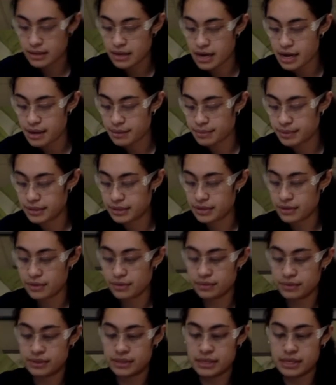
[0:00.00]
I would note
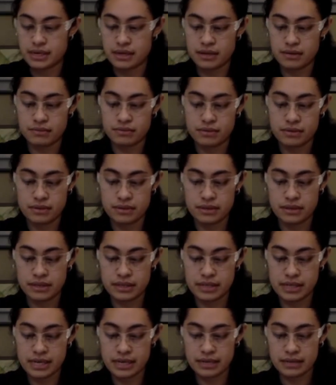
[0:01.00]
down the
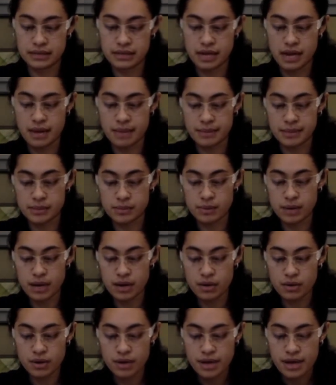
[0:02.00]
date and time as well.
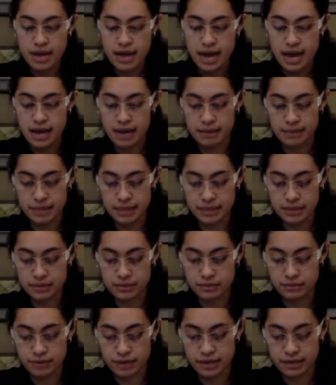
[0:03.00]
I could
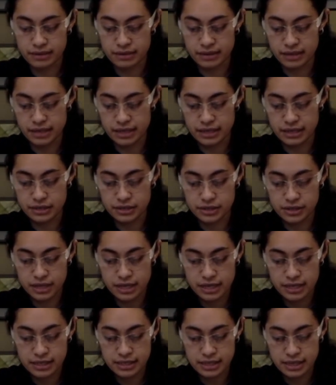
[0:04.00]
write the gauge
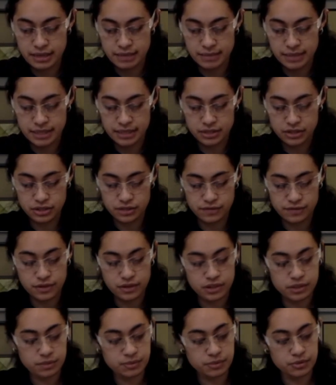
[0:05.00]
size, that's just for
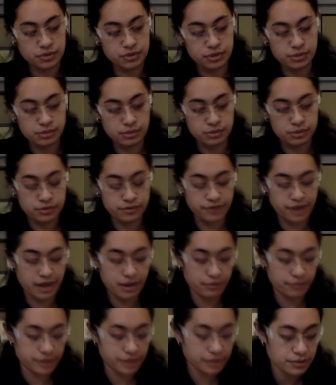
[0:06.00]
hospital use but also for our
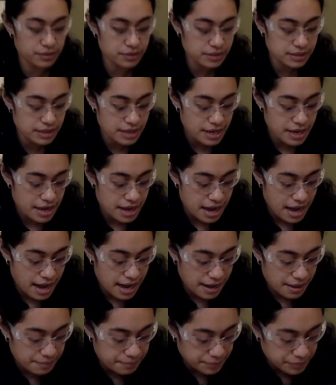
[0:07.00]
records.
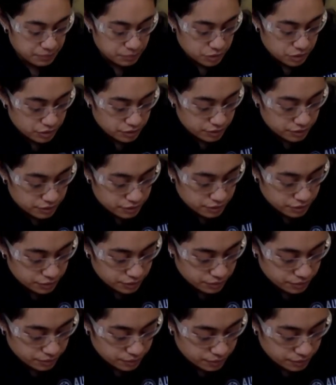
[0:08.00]
I'm just going to
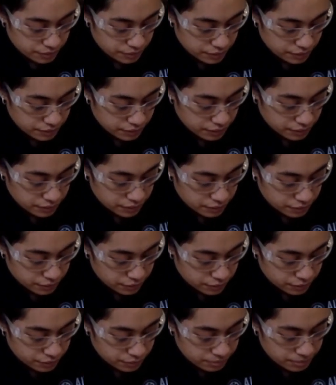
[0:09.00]
secure the
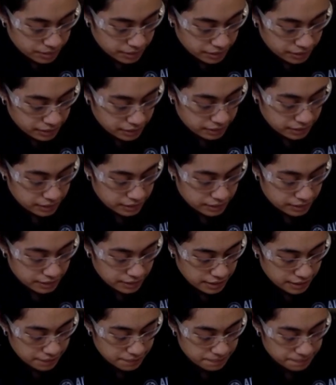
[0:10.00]
lure plug
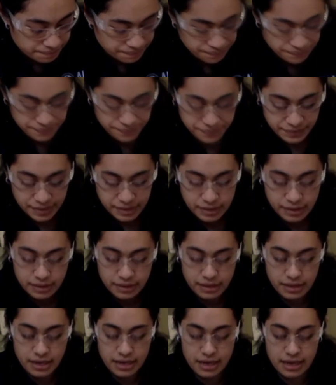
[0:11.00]
down
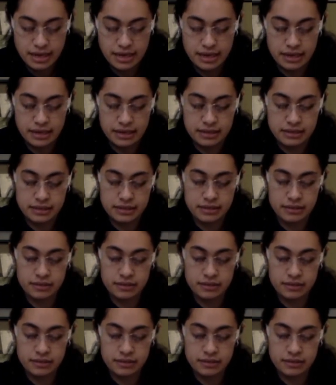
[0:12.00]
and